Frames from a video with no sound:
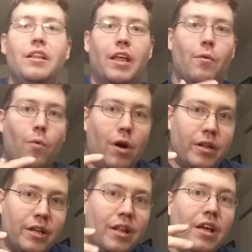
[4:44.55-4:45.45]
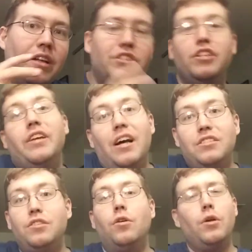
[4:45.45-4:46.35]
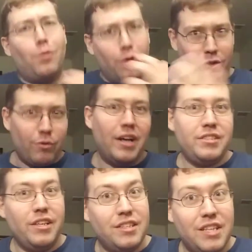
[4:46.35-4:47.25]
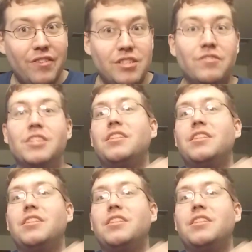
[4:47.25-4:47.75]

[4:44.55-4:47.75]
They wanted Genealogy of the Holy War, Thrasia, 776.